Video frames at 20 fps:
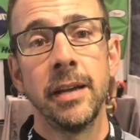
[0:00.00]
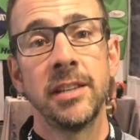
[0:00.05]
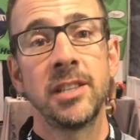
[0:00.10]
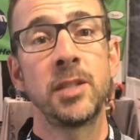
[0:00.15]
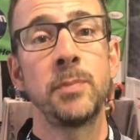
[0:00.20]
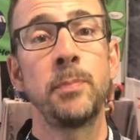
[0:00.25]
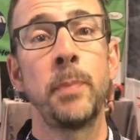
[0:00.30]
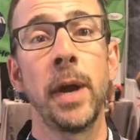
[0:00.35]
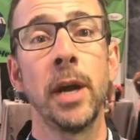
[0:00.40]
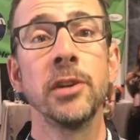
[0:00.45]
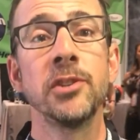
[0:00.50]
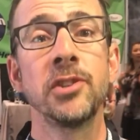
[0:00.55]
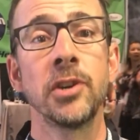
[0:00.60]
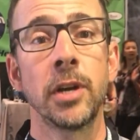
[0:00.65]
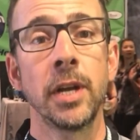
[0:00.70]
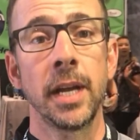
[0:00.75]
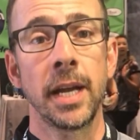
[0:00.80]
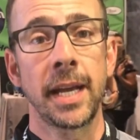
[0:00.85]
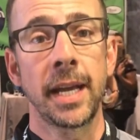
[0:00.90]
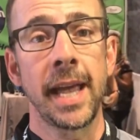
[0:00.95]
spares are
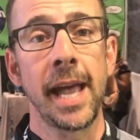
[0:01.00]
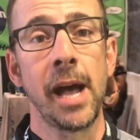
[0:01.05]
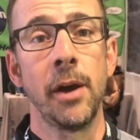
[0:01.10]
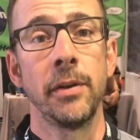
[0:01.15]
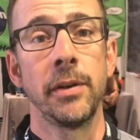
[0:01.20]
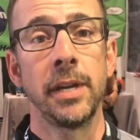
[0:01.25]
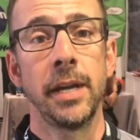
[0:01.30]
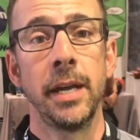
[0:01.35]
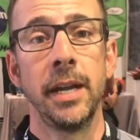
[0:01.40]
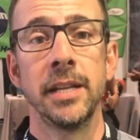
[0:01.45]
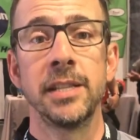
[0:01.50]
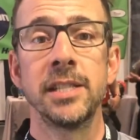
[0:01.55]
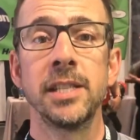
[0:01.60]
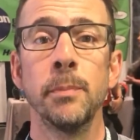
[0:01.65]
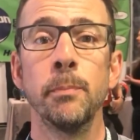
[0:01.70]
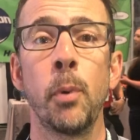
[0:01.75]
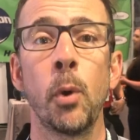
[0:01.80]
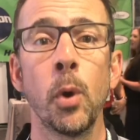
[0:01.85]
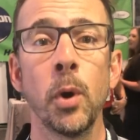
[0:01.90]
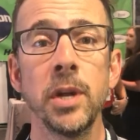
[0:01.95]
going to count, and it's
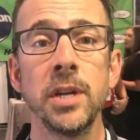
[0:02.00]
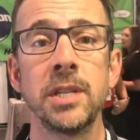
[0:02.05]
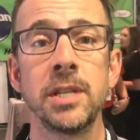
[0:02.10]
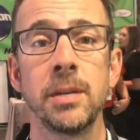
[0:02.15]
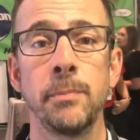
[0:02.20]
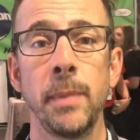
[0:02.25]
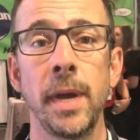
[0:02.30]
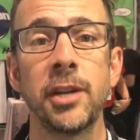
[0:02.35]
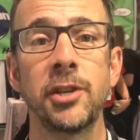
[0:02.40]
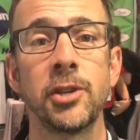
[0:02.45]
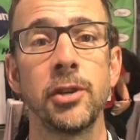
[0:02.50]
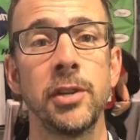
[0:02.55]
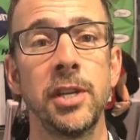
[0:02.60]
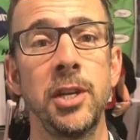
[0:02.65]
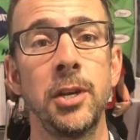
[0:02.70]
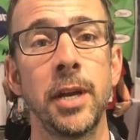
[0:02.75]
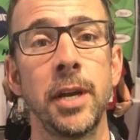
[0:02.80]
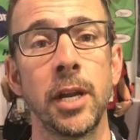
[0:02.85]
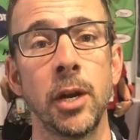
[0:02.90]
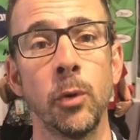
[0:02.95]
important to make sure
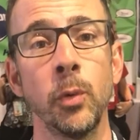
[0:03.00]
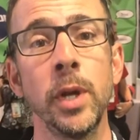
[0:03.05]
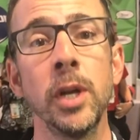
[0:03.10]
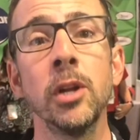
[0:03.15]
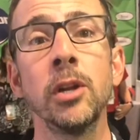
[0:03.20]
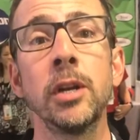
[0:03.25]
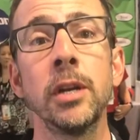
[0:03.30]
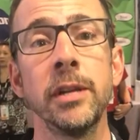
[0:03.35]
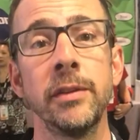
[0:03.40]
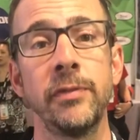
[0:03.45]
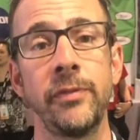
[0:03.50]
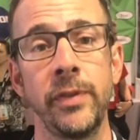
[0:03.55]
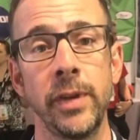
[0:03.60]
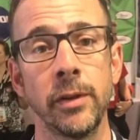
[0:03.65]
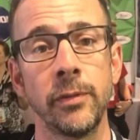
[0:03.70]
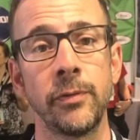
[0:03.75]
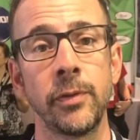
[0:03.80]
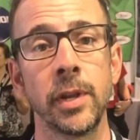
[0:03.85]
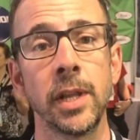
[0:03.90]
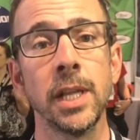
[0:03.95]
that you get a real good
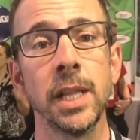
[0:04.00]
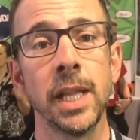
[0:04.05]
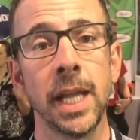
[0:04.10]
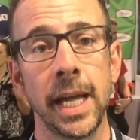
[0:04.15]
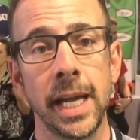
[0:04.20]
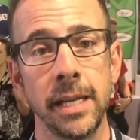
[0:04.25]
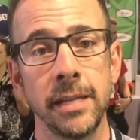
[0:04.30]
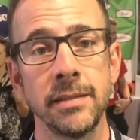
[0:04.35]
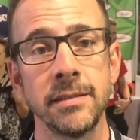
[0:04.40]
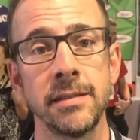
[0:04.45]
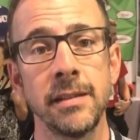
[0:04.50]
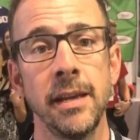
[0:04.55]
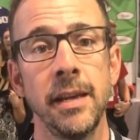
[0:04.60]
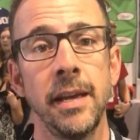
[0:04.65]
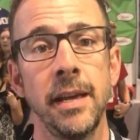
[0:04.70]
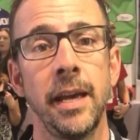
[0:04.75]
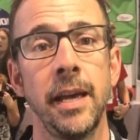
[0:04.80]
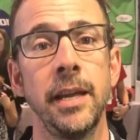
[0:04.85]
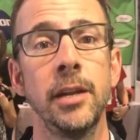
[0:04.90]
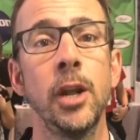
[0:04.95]
feel for the lanes
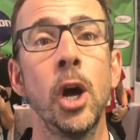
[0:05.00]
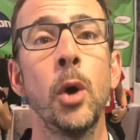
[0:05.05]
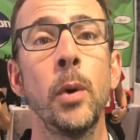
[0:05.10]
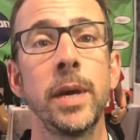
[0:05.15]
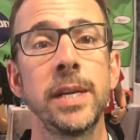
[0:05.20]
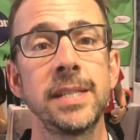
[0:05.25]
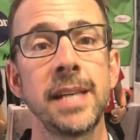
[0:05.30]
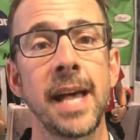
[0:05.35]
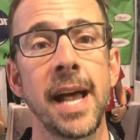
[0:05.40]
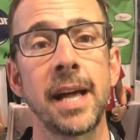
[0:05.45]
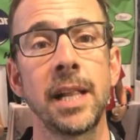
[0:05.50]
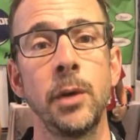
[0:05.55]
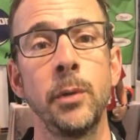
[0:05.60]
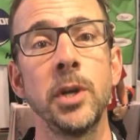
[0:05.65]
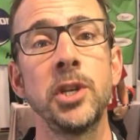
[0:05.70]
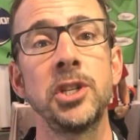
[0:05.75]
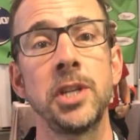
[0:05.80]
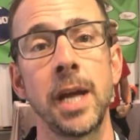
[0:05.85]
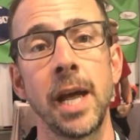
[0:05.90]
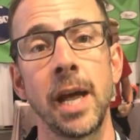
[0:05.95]
and know exactly
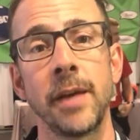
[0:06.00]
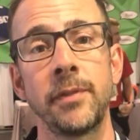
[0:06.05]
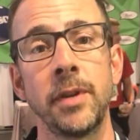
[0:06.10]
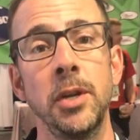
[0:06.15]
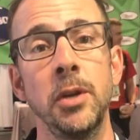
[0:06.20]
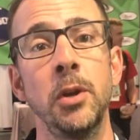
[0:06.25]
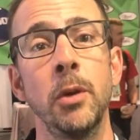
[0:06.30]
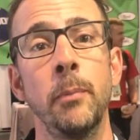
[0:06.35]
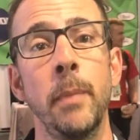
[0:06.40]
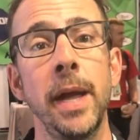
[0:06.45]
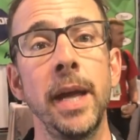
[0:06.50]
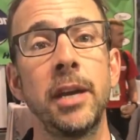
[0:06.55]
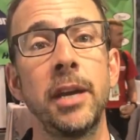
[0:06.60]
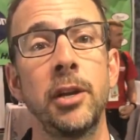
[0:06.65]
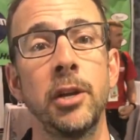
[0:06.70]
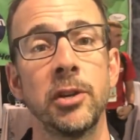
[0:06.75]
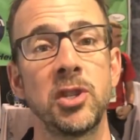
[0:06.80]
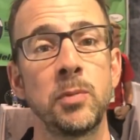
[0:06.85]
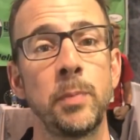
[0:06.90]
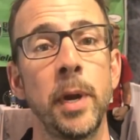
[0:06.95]
what you have to do to make
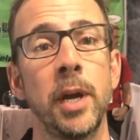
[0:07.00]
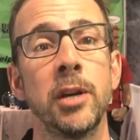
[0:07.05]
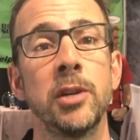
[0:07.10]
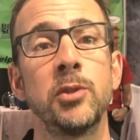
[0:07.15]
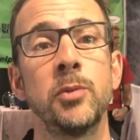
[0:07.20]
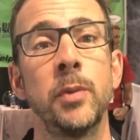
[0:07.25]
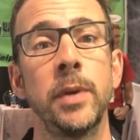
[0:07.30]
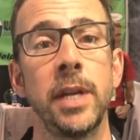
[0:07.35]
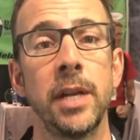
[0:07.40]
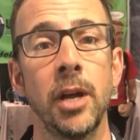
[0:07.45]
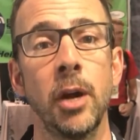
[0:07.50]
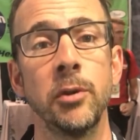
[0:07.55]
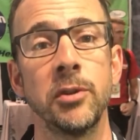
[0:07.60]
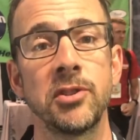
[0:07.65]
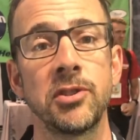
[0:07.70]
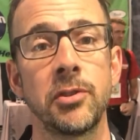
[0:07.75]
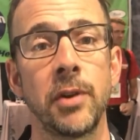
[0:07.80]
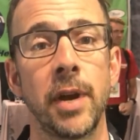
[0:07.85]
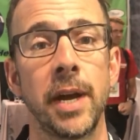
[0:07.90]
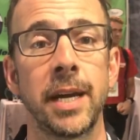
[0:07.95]
your spares when you don't
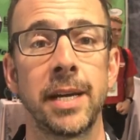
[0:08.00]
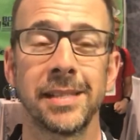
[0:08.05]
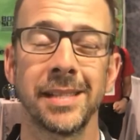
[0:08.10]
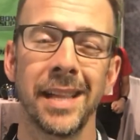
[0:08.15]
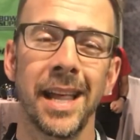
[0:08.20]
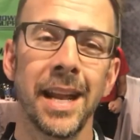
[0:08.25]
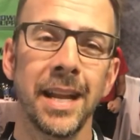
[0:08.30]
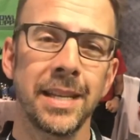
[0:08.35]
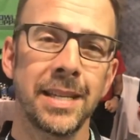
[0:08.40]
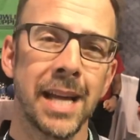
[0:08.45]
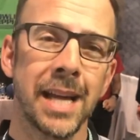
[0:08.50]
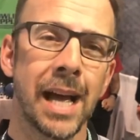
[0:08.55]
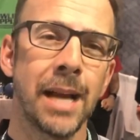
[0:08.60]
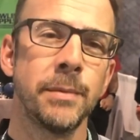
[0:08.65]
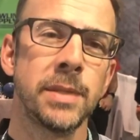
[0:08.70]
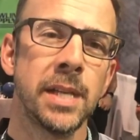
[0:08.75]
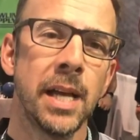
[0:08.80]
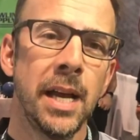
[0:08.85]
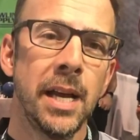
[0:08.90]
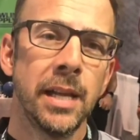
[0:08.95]
strike. Because a lot of
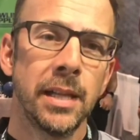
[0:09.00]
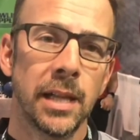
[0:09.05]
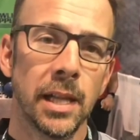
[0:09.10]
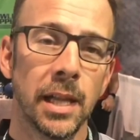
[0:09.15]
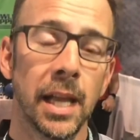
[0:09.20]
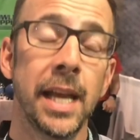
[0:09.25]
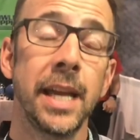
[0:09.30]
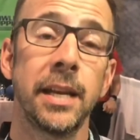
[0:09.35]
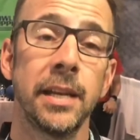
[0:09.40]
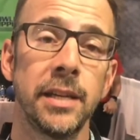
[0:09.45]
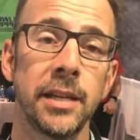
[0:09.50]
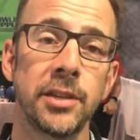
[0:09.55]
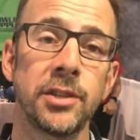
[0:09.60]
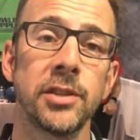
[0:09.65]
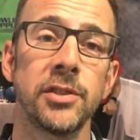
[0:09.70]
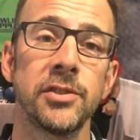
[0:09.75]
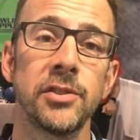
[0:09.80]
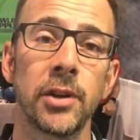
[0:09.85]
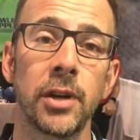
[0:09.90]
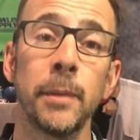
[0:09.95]
times the lane
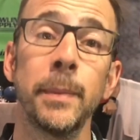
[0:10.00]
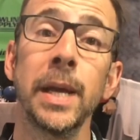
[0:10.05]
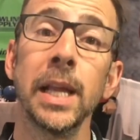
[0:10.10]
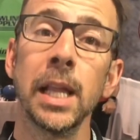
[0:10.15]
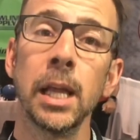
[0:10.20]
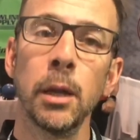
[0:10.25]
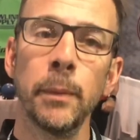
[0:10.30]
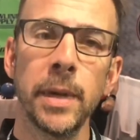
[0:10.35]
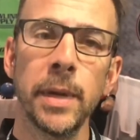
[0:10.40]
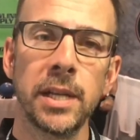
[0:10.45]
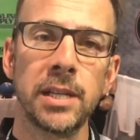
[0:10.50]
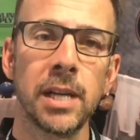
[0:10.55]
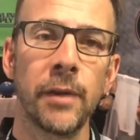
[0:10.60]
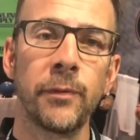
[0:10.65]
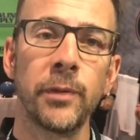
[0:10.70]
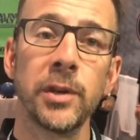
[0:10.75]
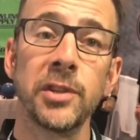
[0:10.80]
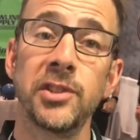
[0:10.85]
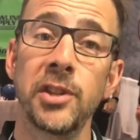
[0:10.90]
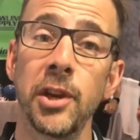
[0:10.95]
conditions are going to be a little bit
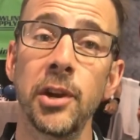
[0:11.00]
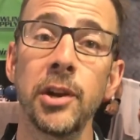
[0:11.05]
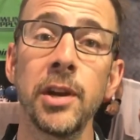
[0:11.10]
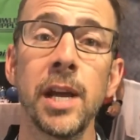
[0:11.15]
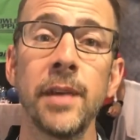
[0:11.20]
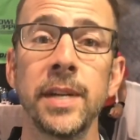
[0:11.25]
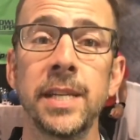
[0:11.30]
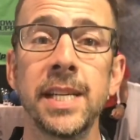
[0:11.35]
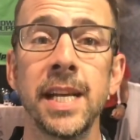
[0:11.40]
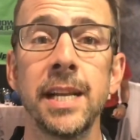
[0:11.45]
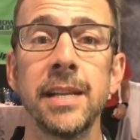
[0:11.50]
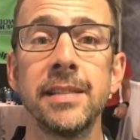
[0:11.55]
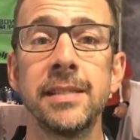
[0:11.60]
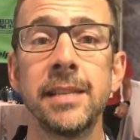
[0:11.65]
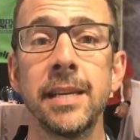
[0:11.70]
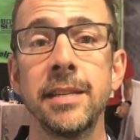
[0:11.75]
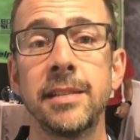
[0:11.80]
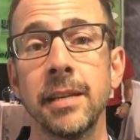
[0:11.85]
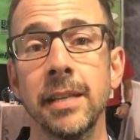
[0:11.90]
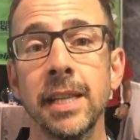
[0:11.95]
tougher, so you're going to have a
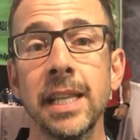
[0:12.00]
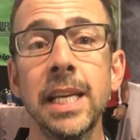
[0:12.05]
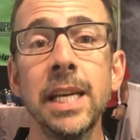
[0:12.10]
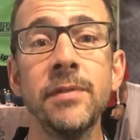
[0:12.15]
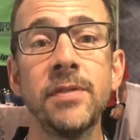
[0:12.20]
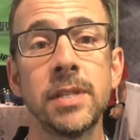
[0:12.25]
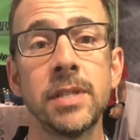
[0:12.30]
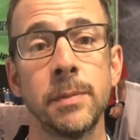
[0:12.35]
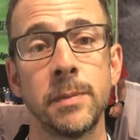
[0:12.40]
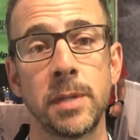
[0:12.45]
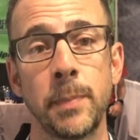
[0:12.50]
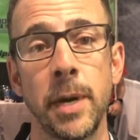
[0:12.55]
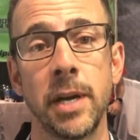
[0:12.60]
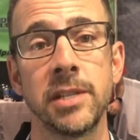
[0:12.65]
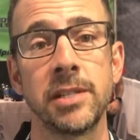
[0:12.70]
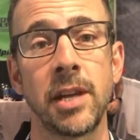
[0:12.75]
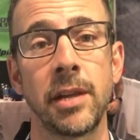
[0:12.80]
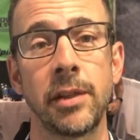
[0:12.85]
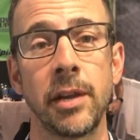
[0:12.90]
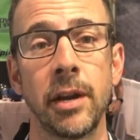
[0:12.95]
tendency to leave some
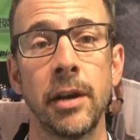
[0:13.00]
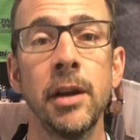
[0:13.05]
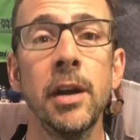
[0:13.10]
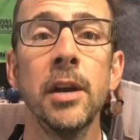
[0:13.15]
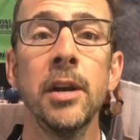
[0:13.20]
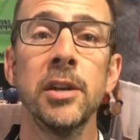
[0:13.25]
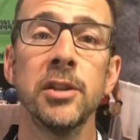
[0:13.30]
spares out there.